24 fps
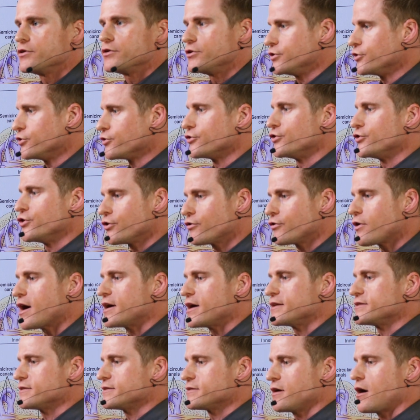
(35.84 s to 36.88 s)
Your
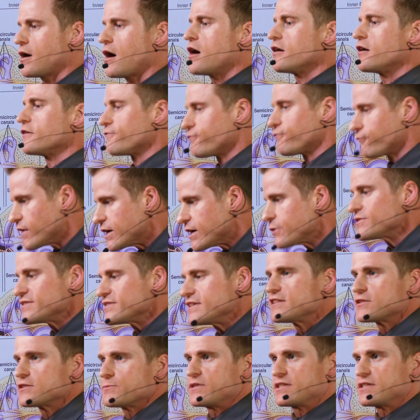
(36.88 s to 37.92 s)
neurons are frequency
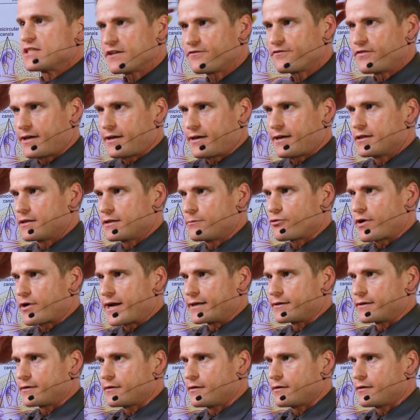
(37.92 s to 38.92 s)
specific in the brain.